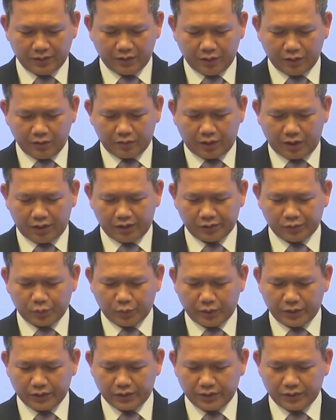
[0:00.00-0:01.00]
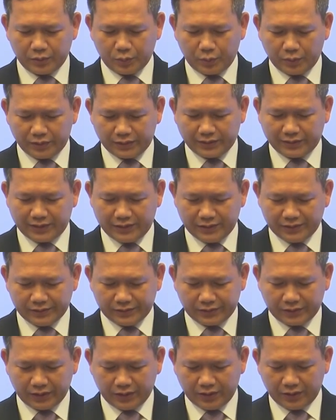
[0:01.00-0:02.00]
low-cost workers with
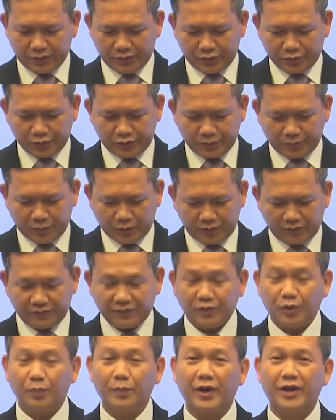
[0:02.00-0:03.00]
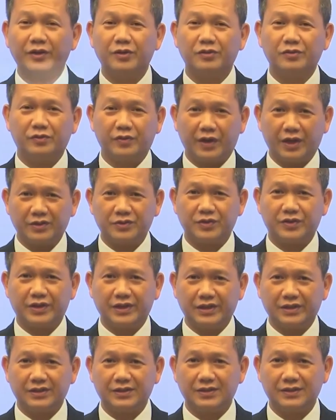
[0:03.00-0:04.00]
skills suitable for
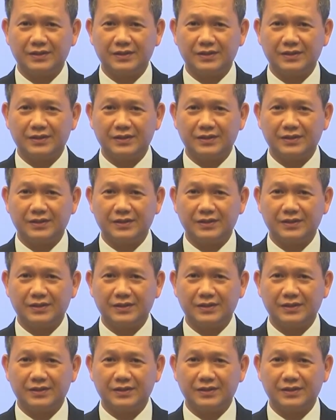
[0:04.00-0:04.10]
manufacturing.